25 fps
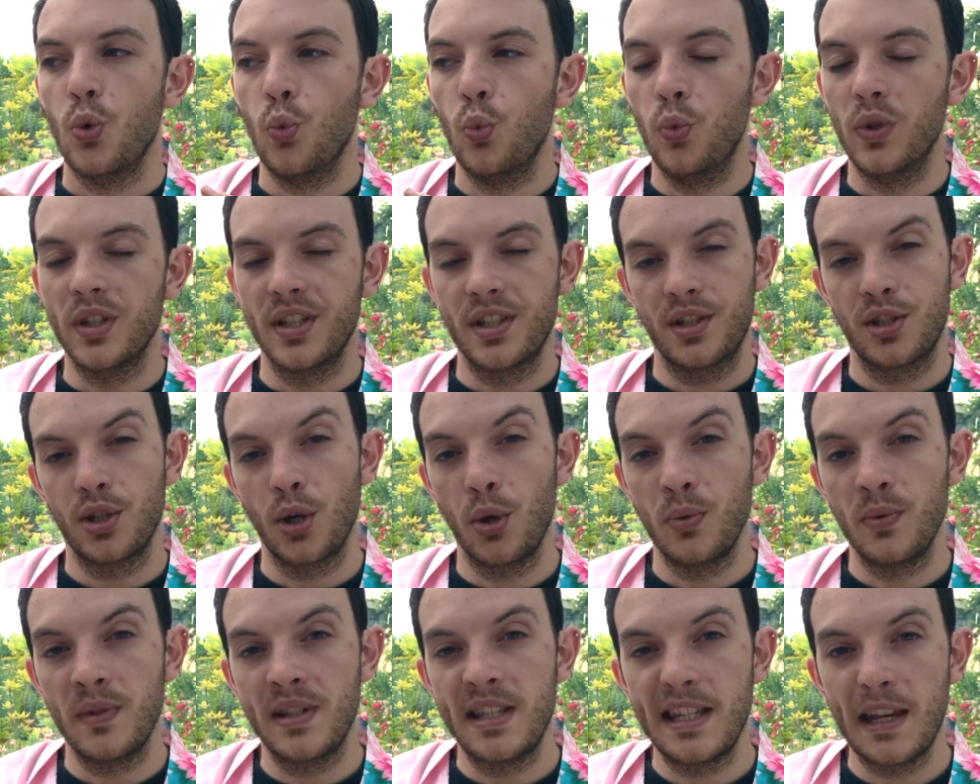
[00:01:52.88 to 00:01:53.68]
were
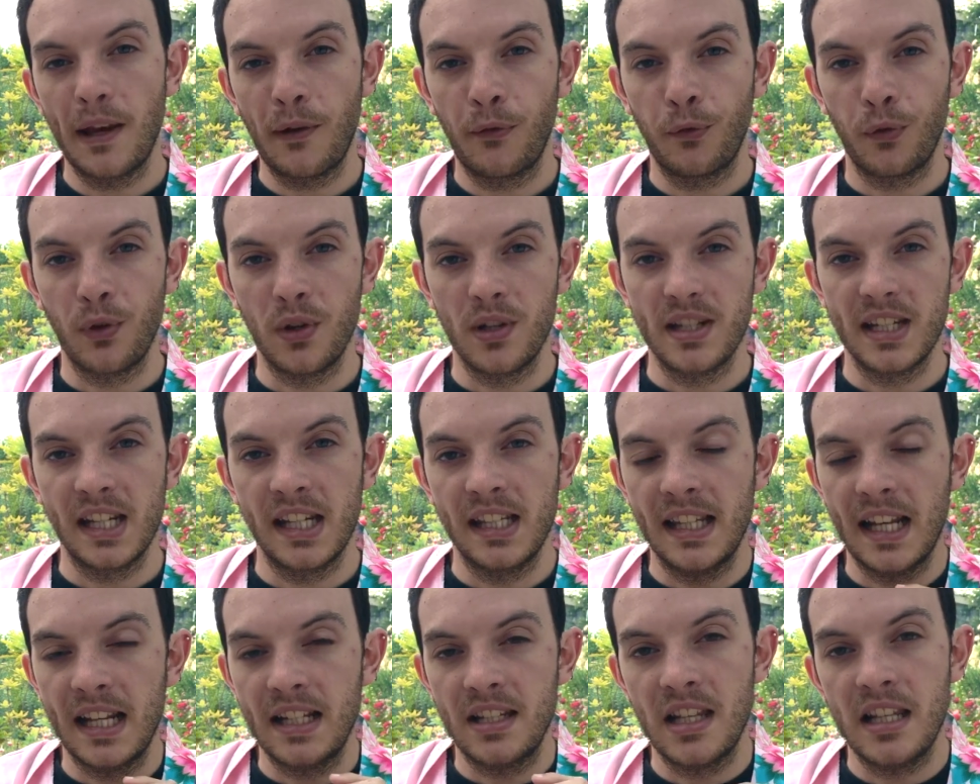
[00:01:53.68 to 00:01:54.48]
so different
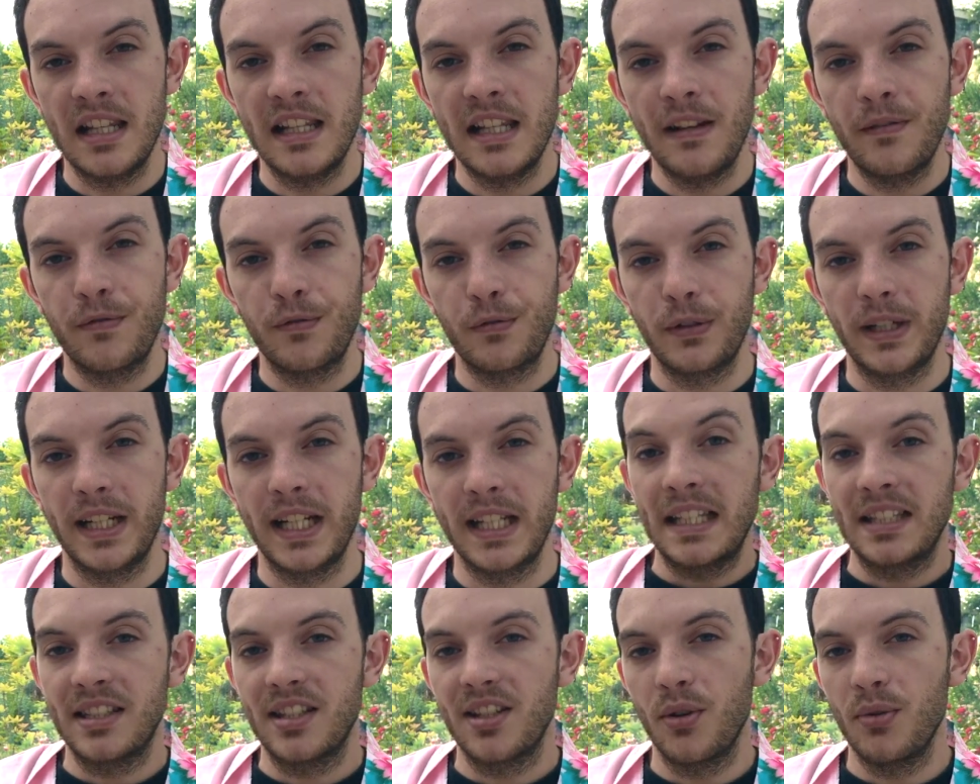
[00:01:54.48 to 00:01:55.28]
in their delivery
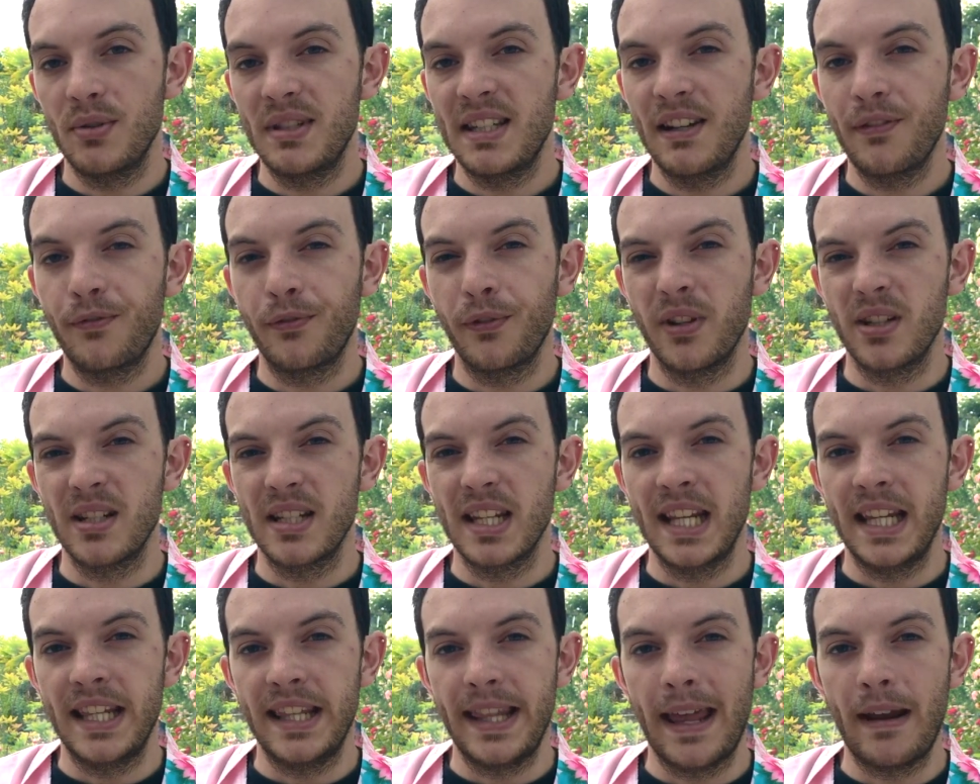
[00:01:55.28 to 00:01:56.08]
and so
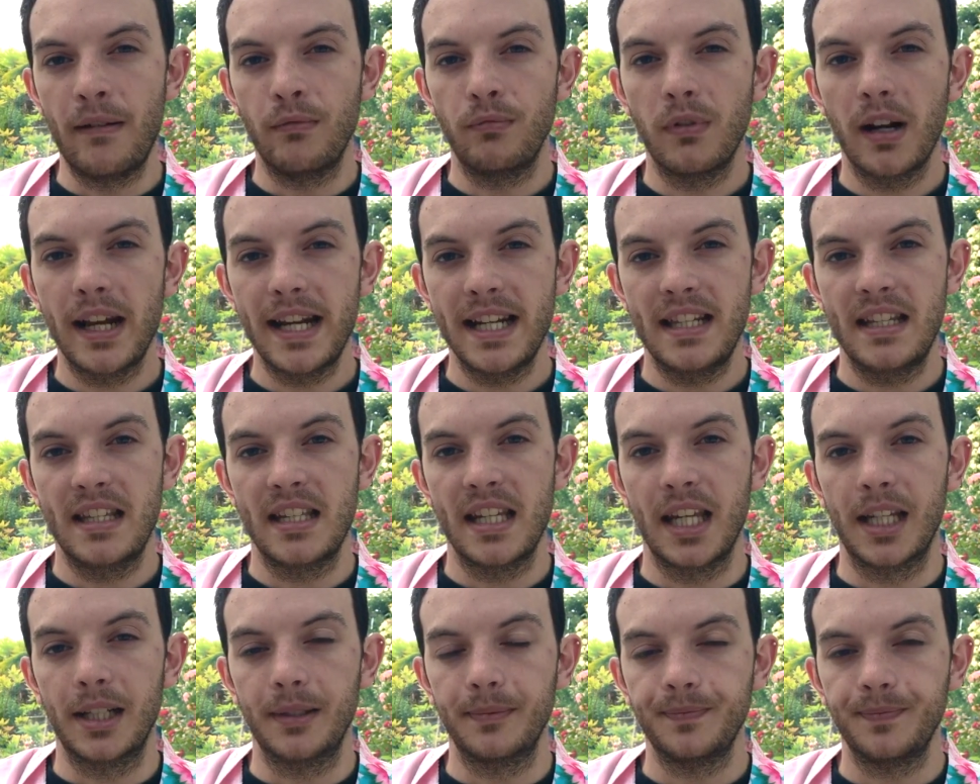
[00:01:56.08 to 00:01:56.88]
different in their
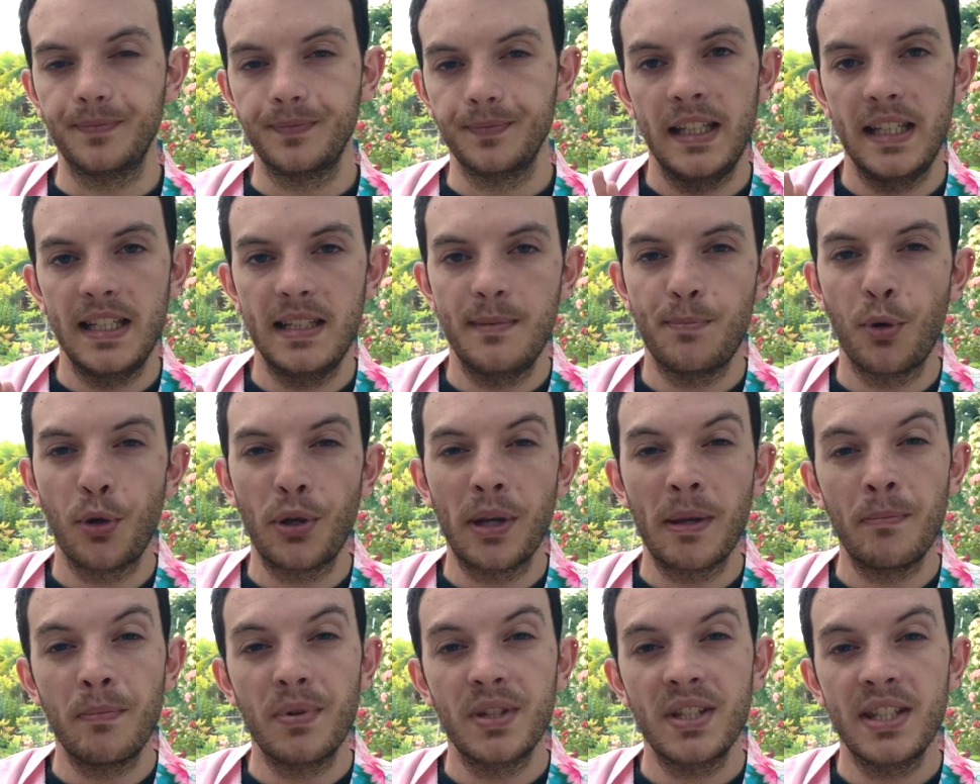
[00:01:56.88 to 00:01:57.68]
writing. This
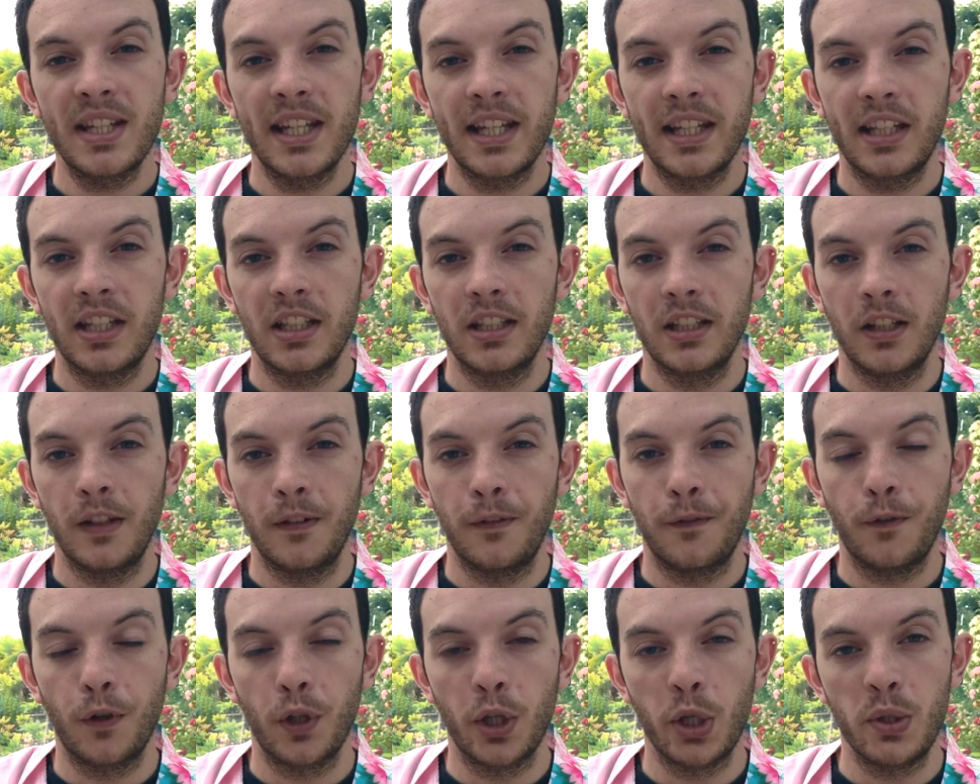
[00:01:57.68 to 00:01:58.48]
book in particular
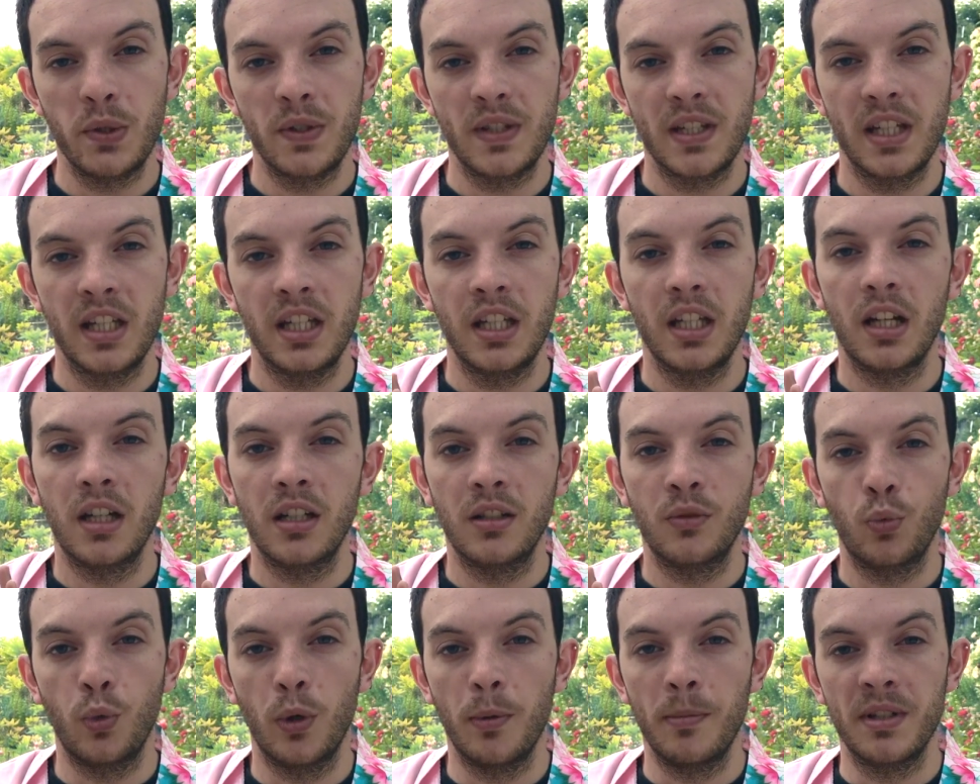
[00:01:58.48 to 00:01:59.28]
follows a
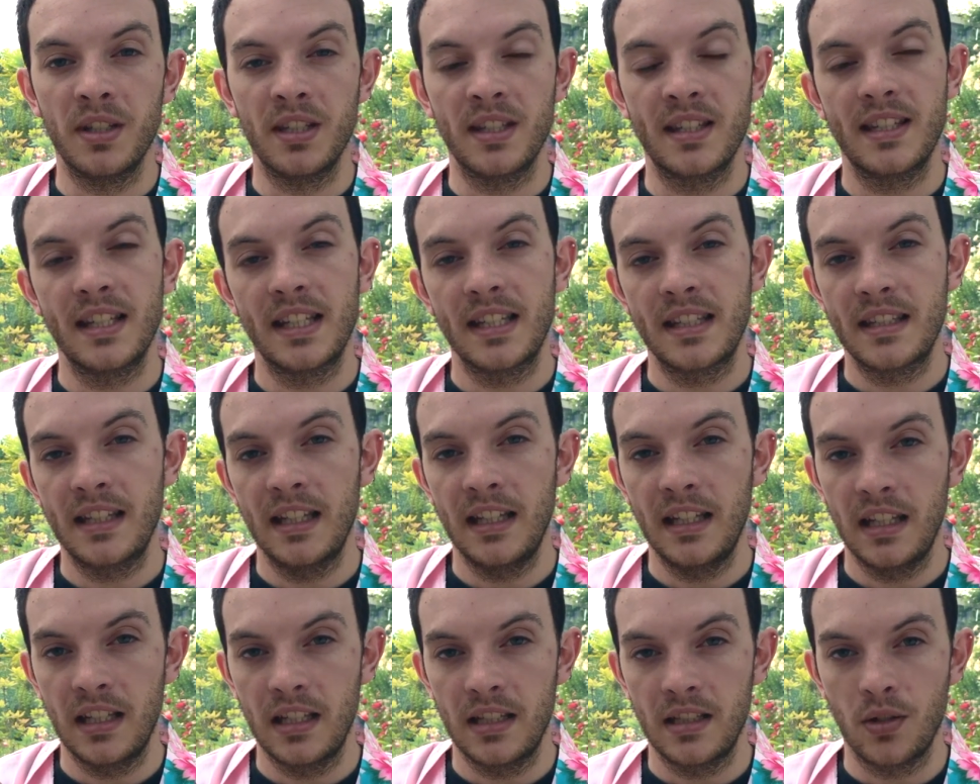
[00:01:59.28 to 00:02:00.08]
young woman,
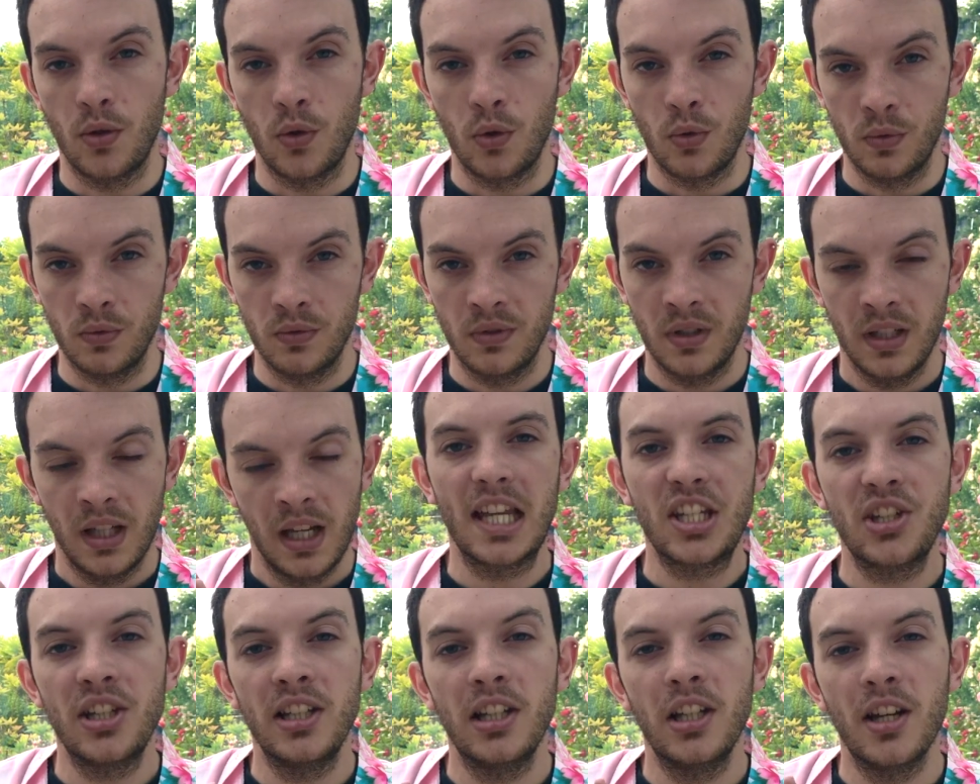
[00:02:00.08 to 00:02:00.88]
16 years old,
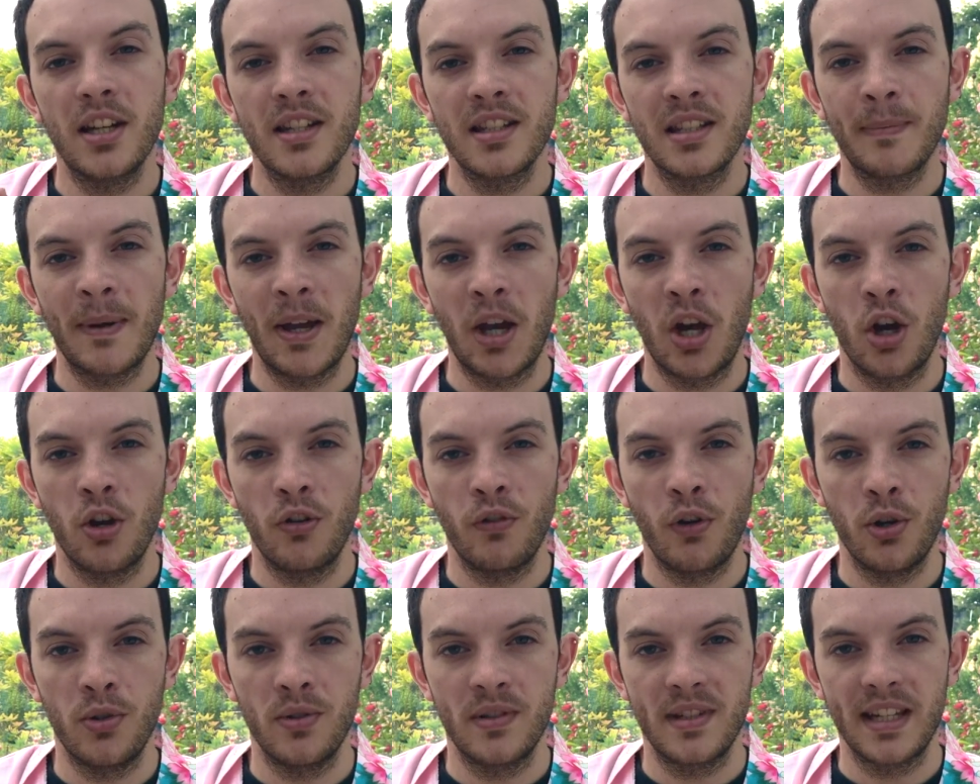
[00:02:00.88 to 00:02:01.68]
as she learns about
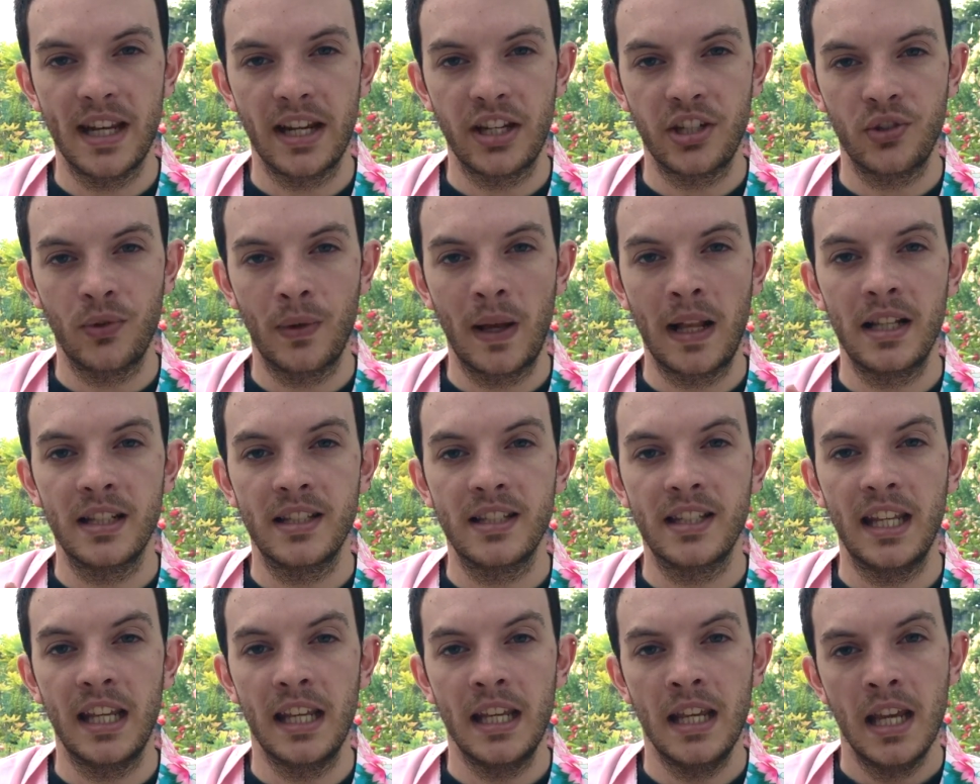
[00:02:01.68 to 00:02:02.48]
her own
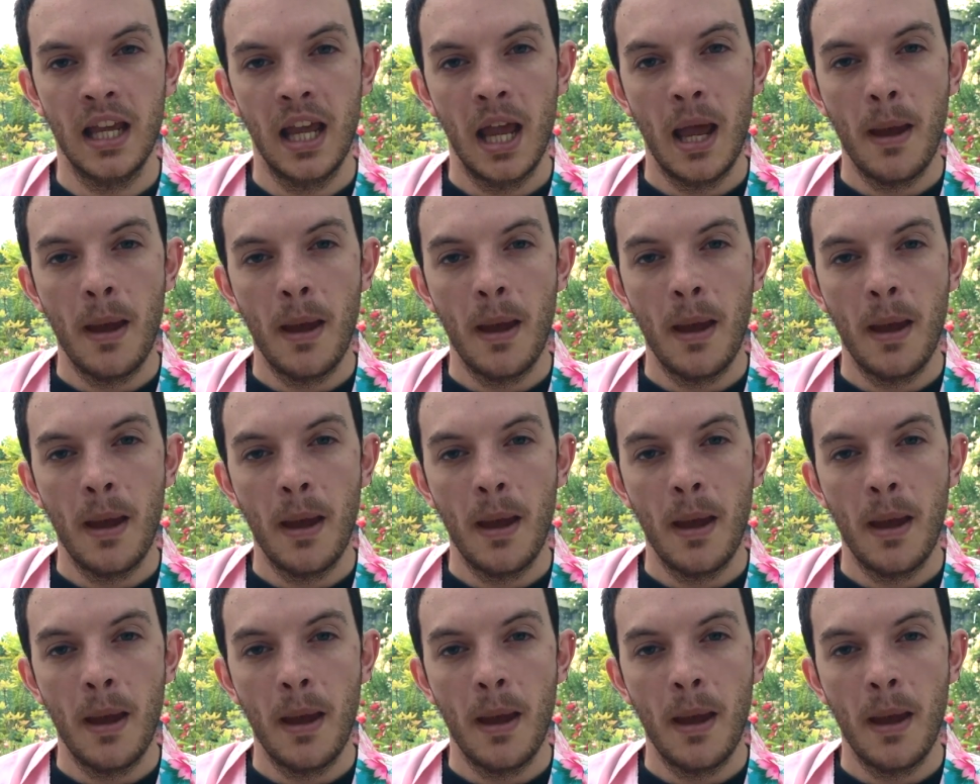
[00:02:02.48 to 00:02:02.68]
sexuality,